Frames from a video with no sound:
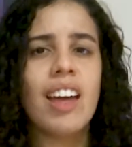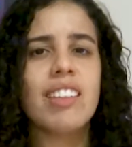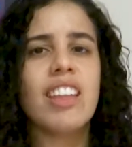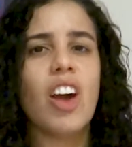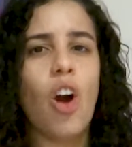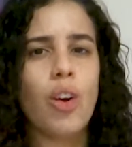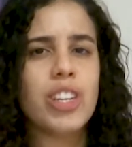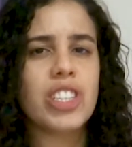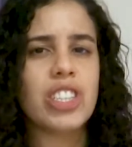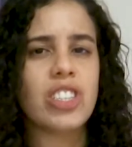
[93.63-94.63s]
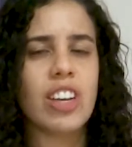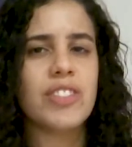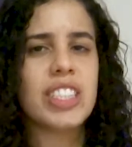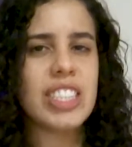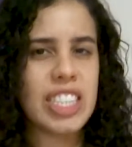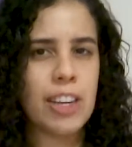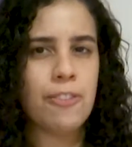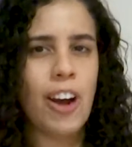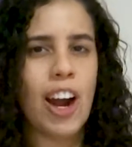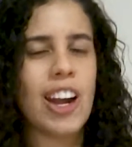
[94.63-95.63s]
The origins of the
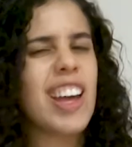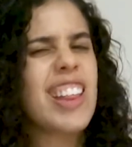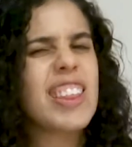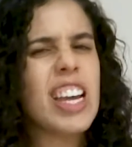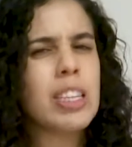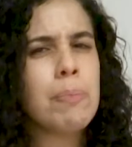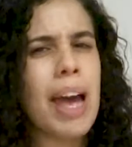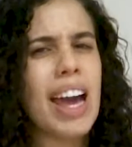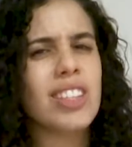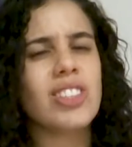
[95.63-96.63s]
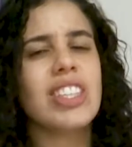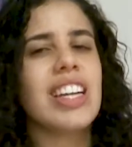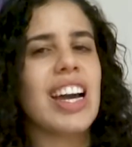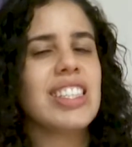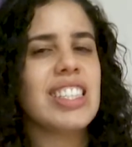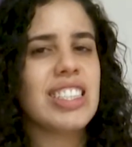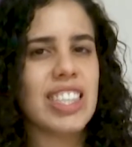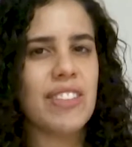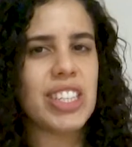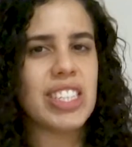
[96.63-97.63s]
CEFR date back to the
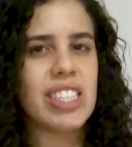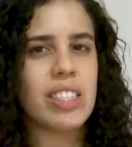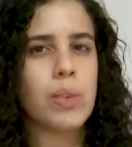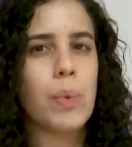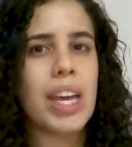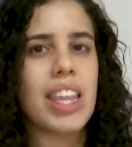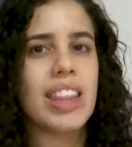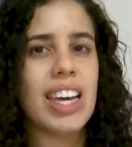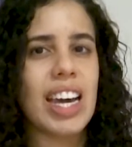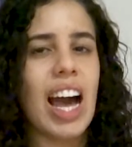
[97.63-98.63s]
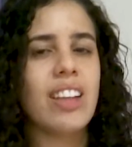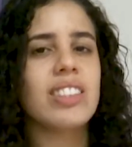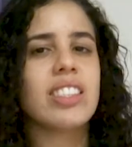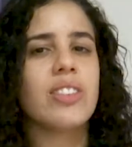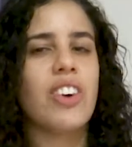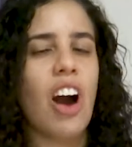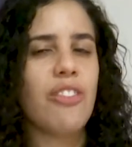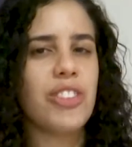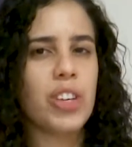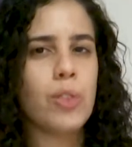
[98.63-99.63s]
1970s, when the Council
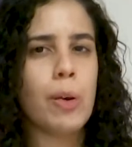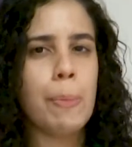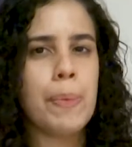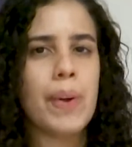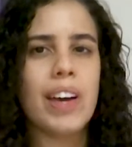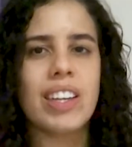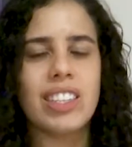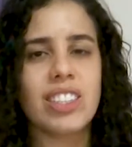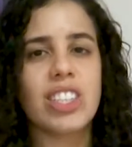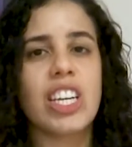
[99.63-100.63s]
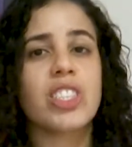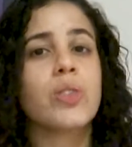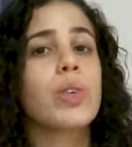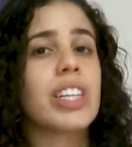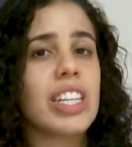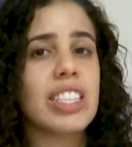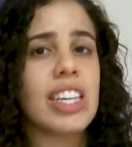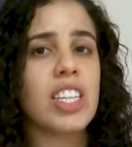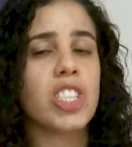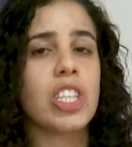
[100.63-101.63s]
of Europe, an international
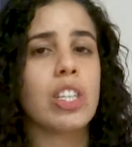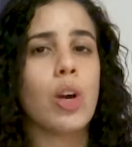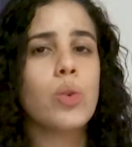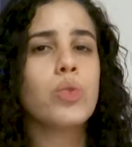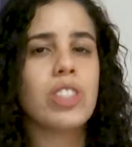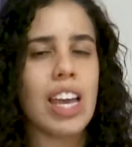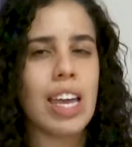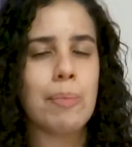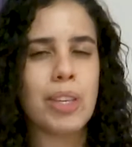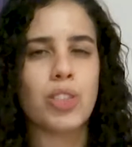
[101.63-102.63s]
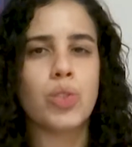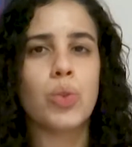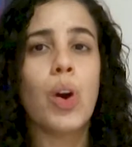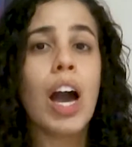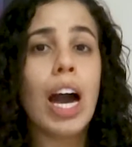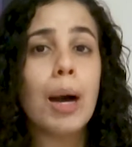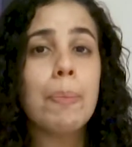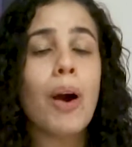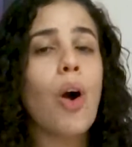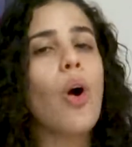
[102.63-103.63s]
organization whose aim is to
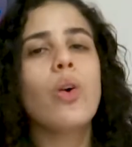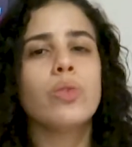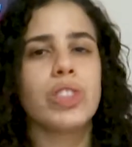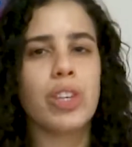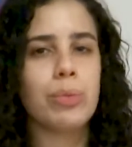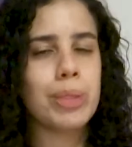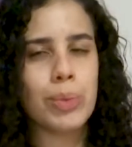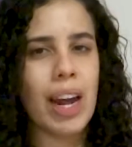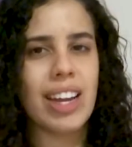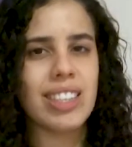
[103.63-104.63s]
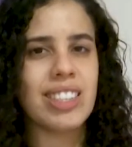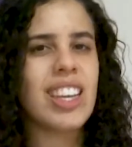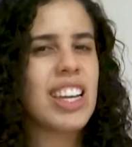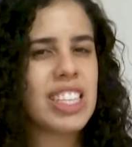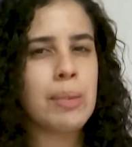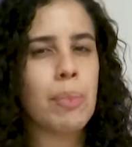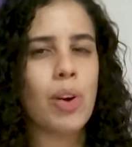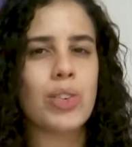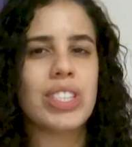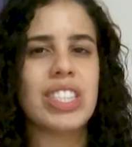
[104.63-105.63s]
uphold human rights,
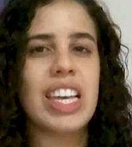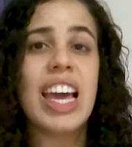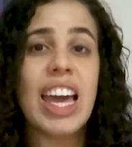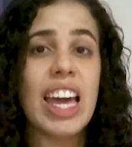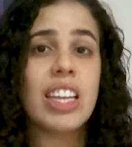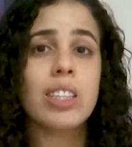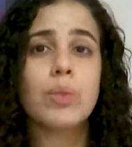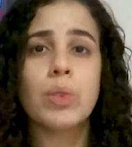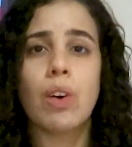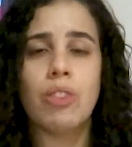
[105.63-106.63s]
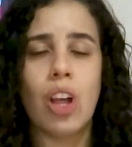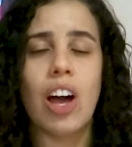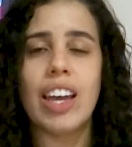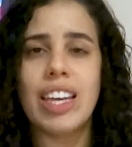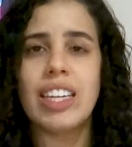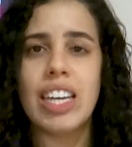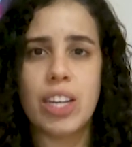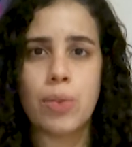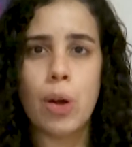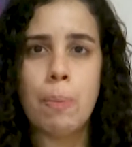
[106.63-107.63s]
democracy, and the rule of law in
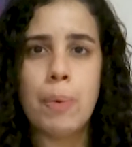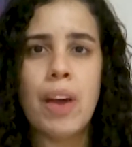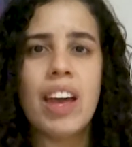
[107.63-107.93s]
Europe,